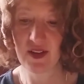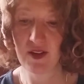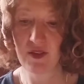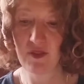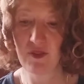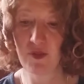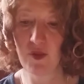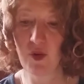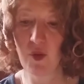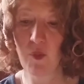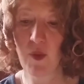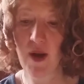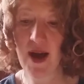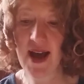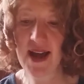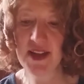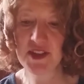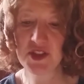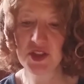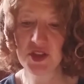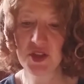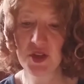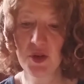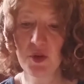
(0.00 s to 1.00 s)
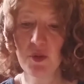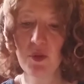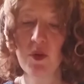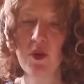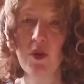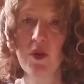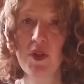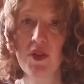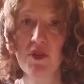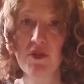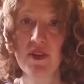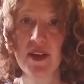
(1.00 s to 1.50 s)
For where two
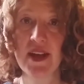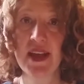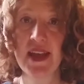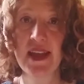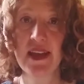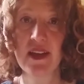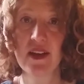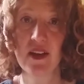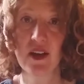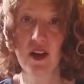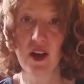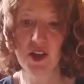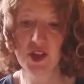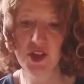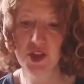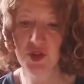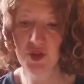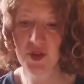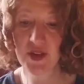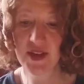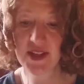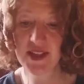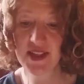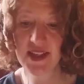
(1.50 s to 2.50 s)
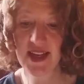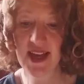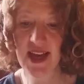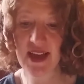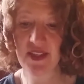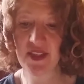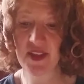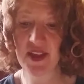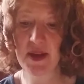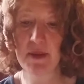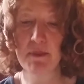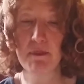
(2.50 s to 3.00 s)
or three are joined
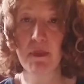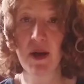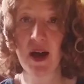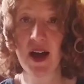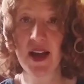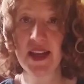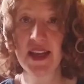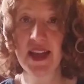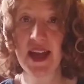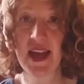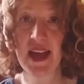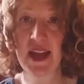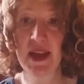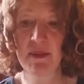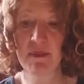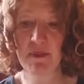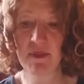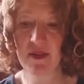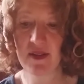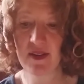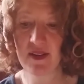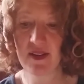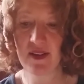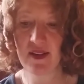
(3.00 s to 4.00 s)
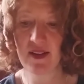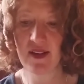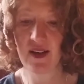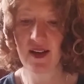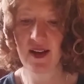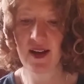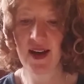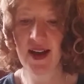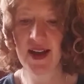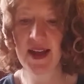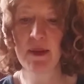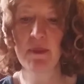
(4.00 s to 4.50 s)
together in my name,
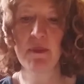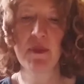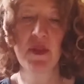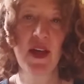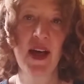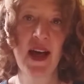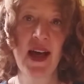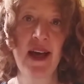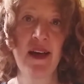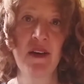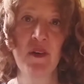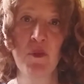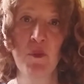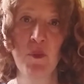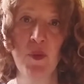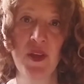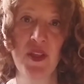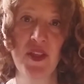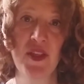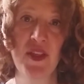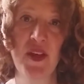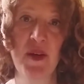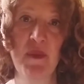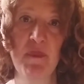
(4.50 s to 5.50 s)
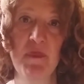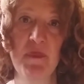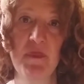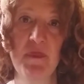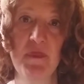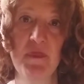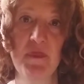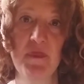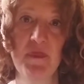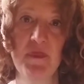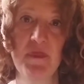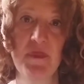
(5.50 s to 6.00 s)
I am there with them.
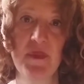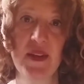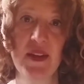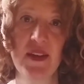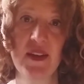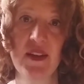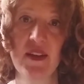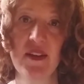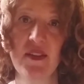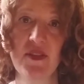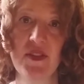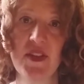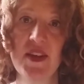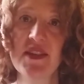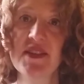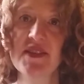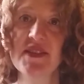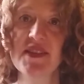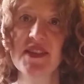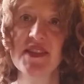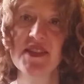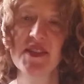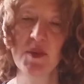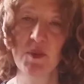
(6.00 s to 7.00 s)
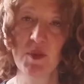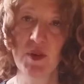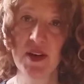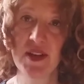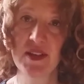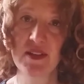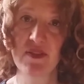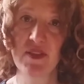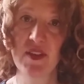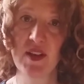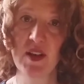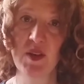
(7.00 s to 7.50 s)
This is the
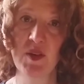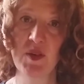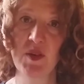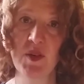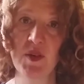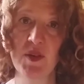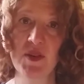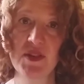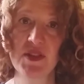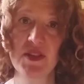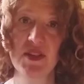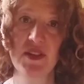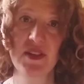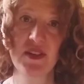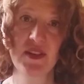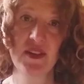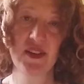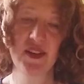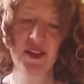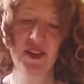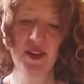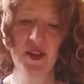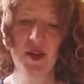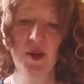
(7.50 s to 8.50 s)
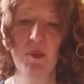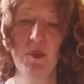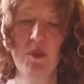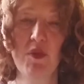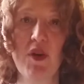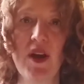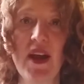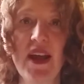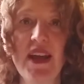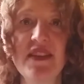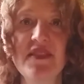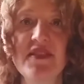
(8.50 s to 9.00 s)
word of the Lord.
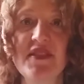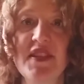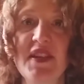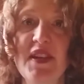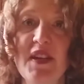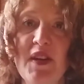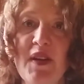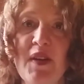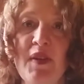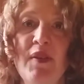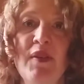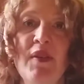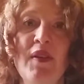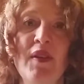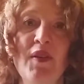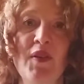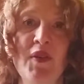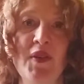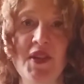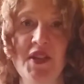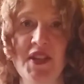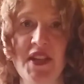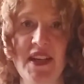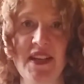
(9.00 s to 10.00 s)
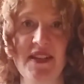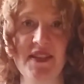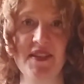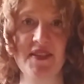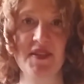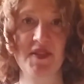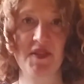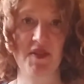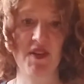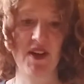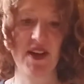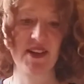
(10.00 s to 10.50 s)
Praise to you, Lord
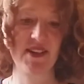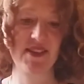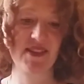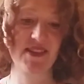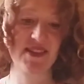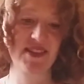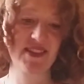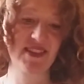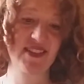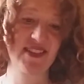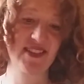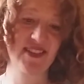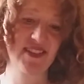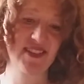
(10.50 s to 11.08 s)
Jesus Christ.